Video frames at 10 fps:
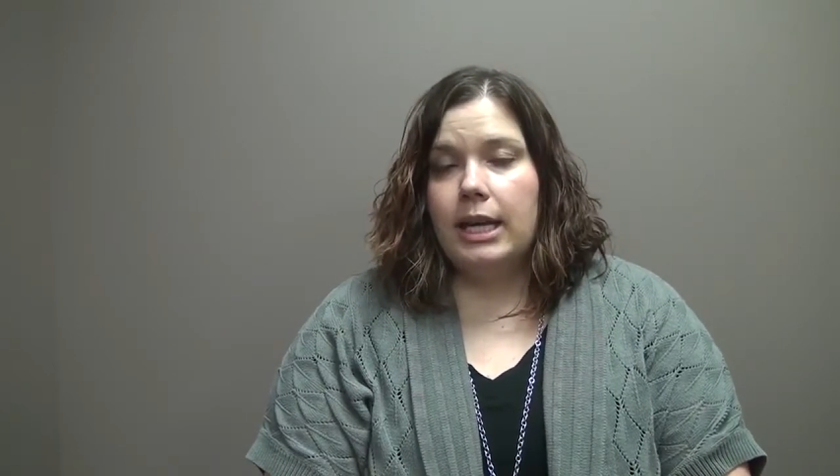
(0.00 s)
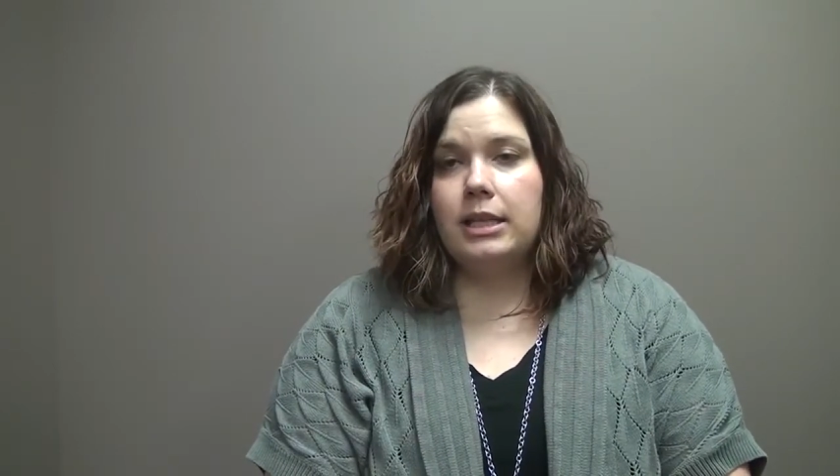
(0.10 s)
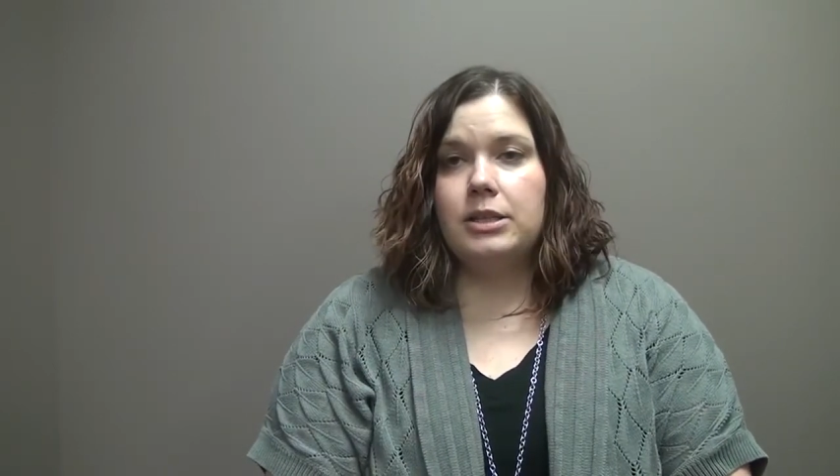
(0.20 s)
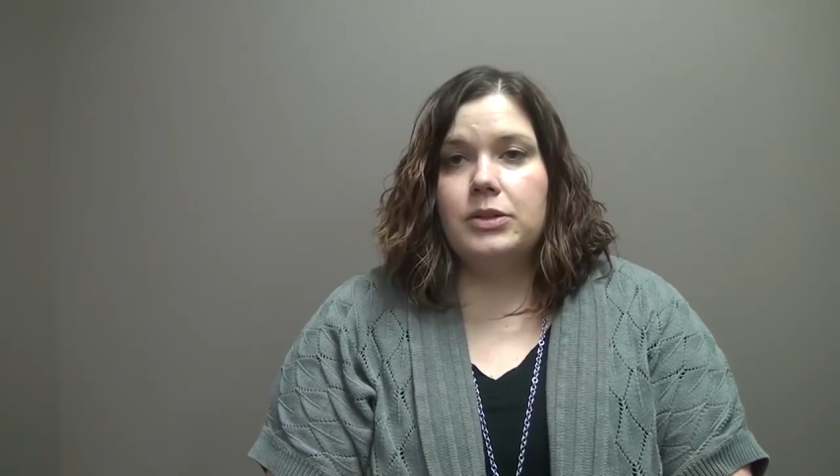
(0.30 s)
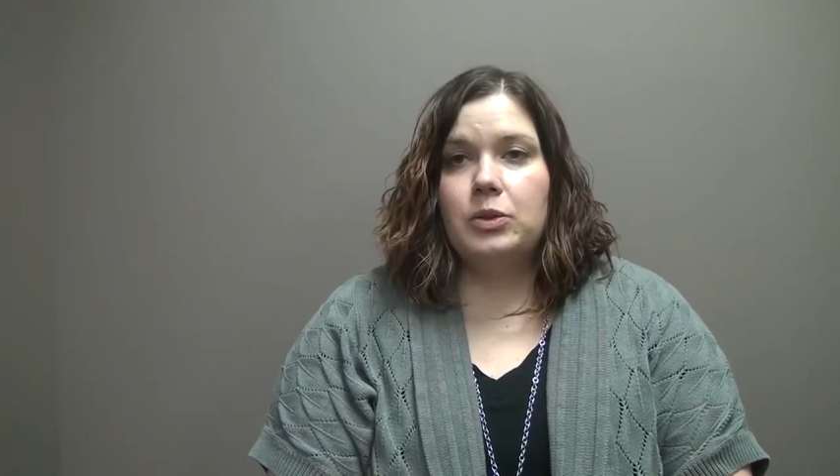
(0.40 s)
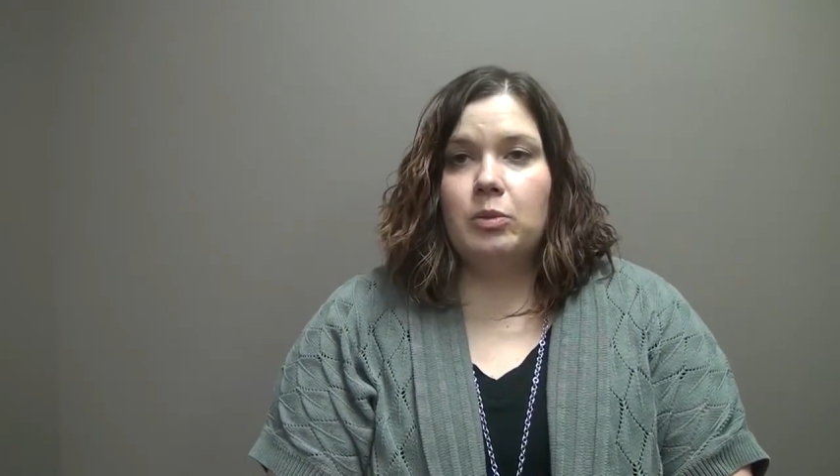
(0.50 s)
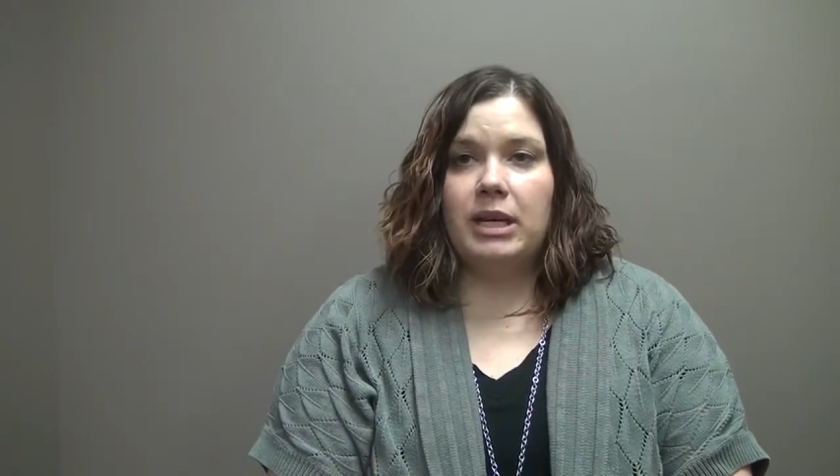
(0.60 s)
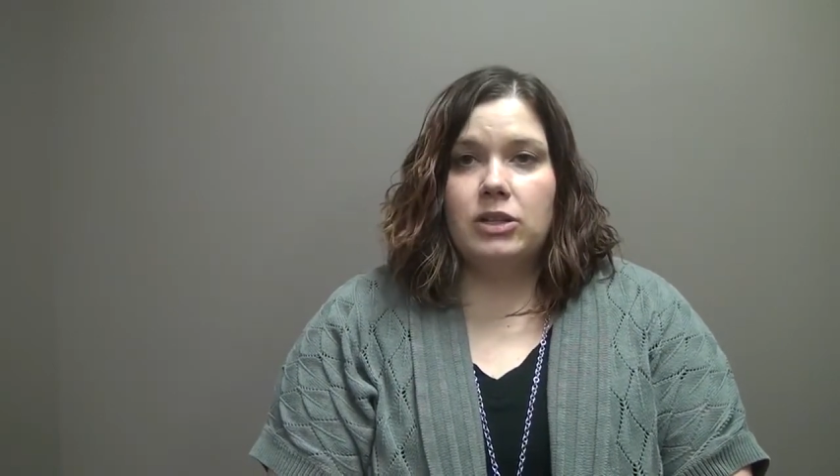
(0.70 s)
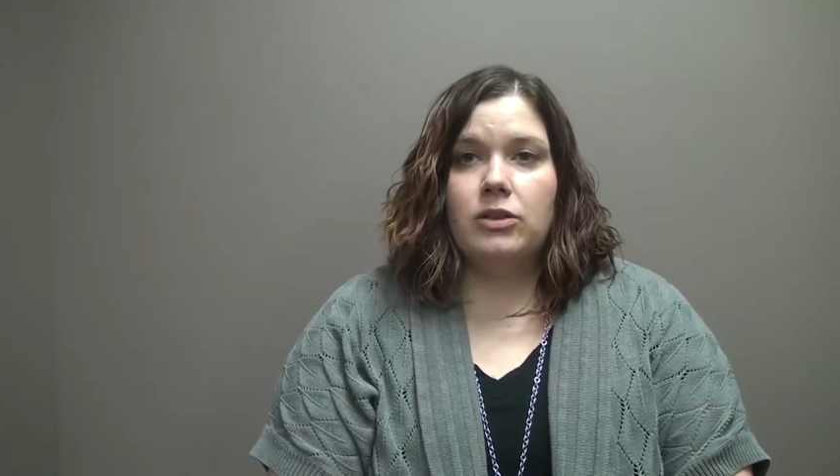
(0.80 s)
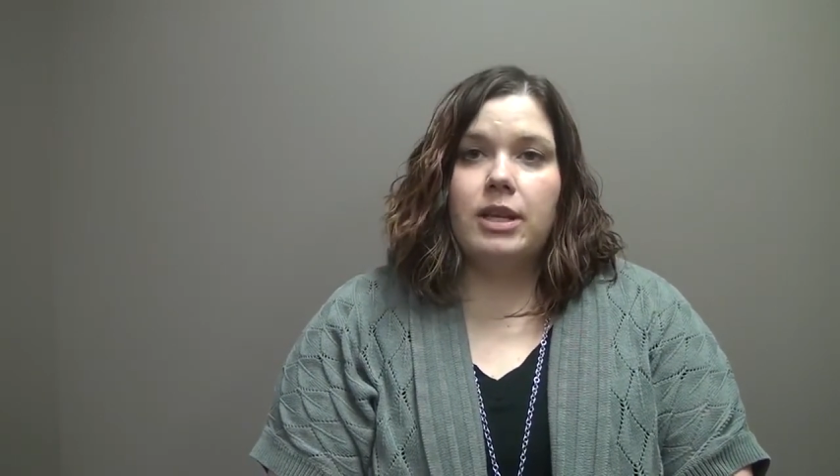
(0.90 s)
and to
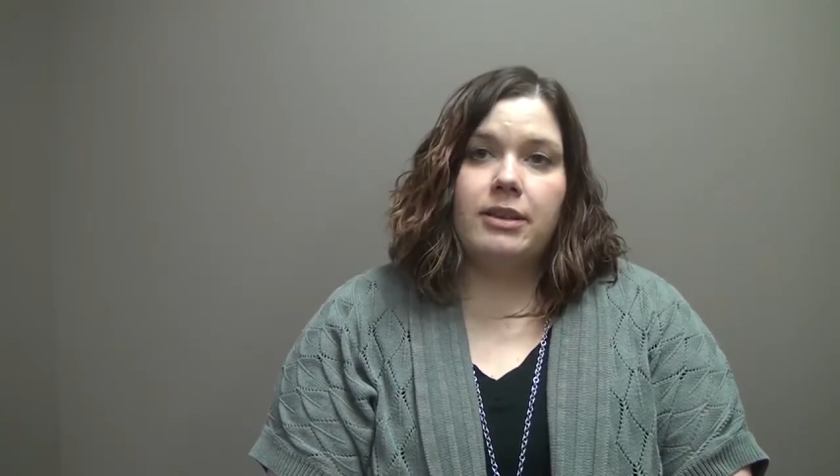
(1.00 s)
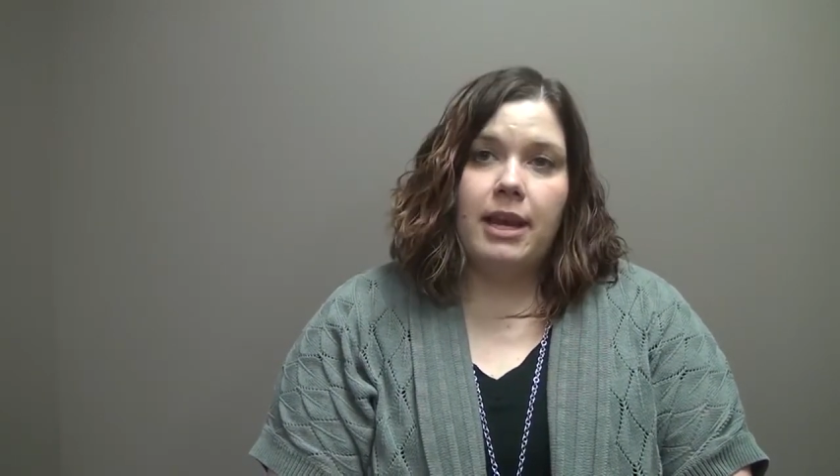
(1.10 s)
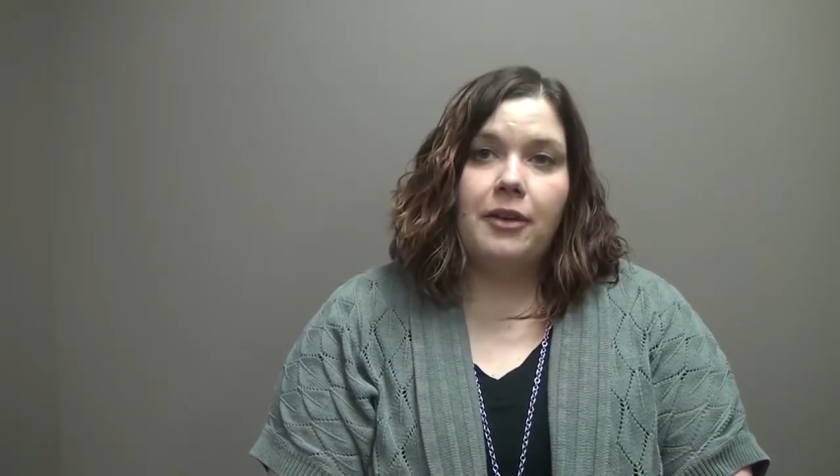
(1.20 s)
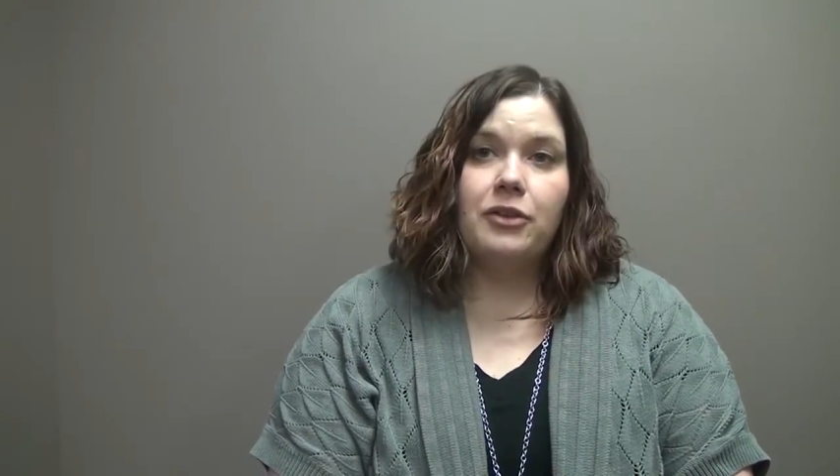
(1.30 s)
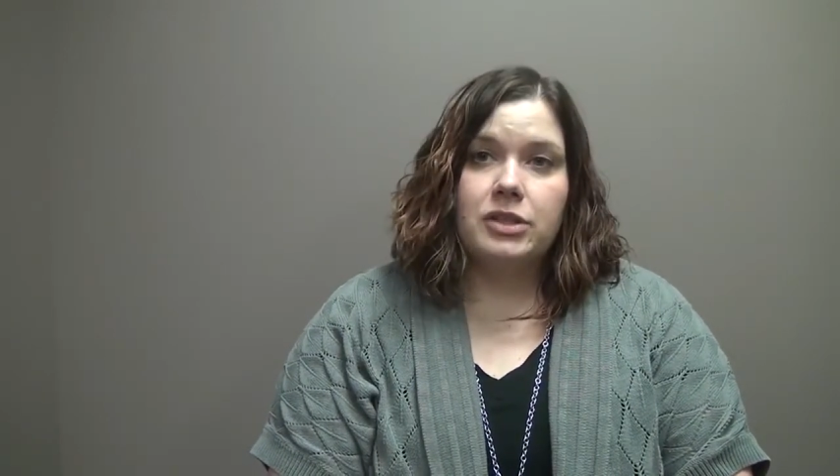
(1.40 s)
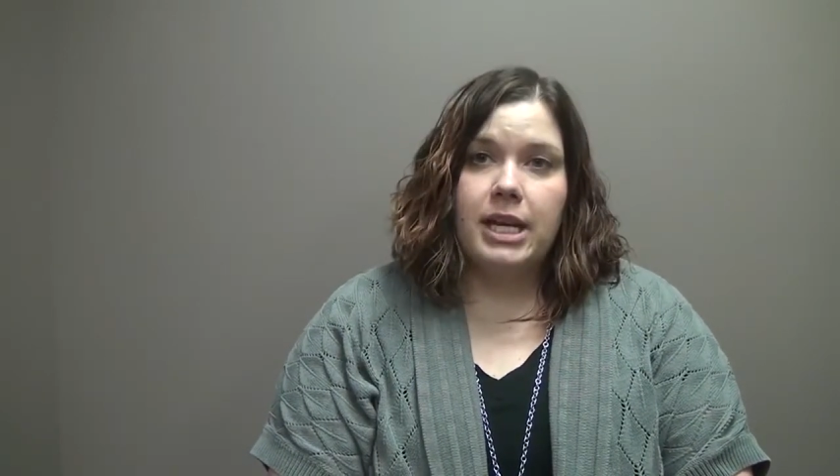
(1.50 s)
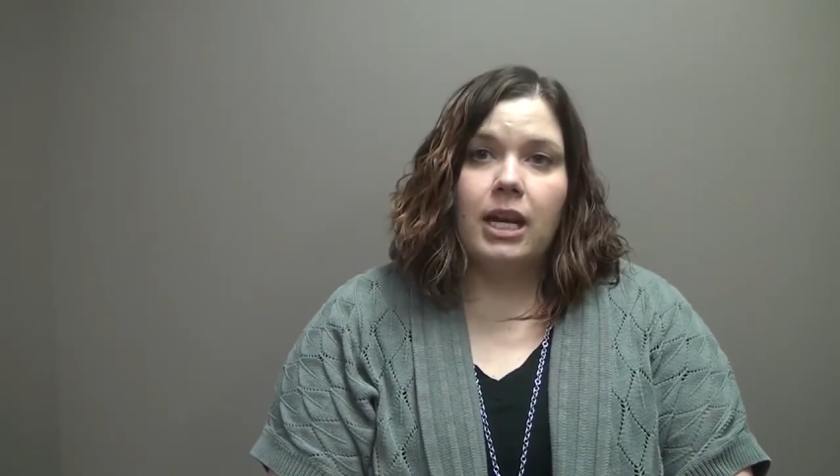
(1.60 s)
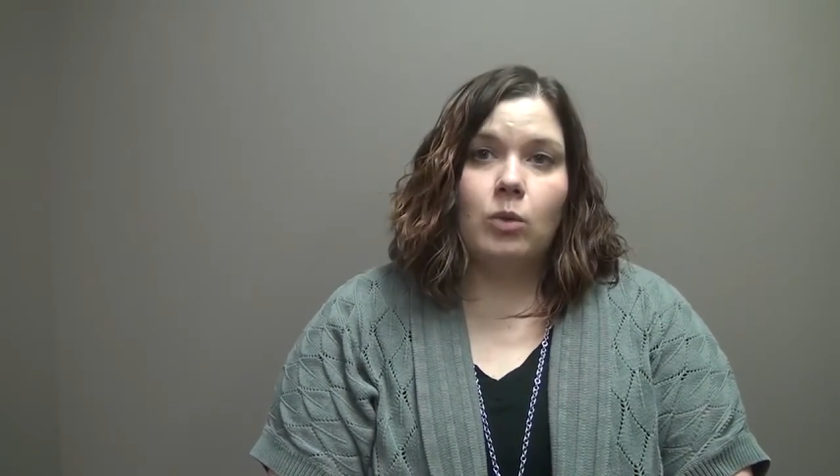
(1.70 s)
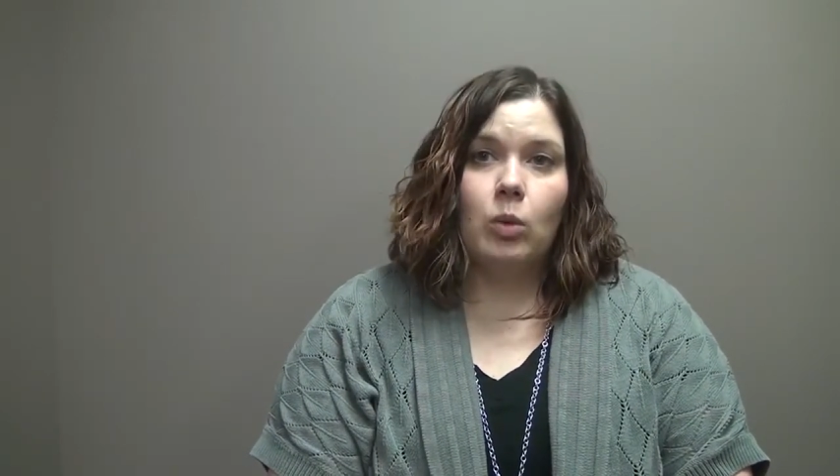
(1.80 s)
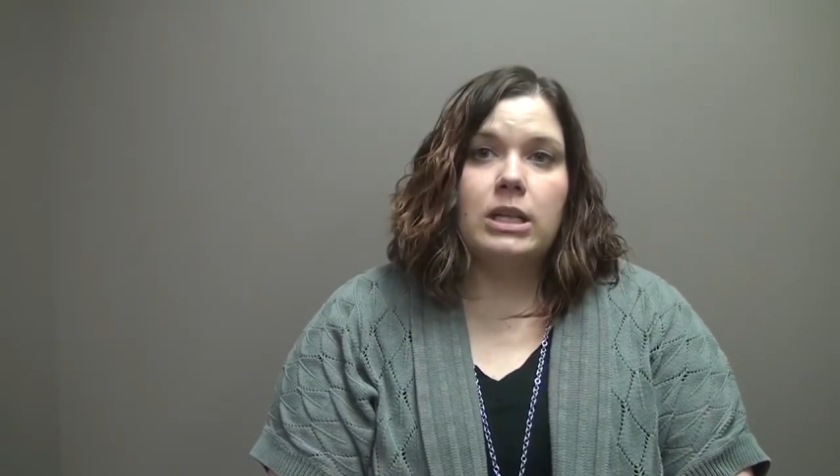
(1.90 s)
make sure that they understand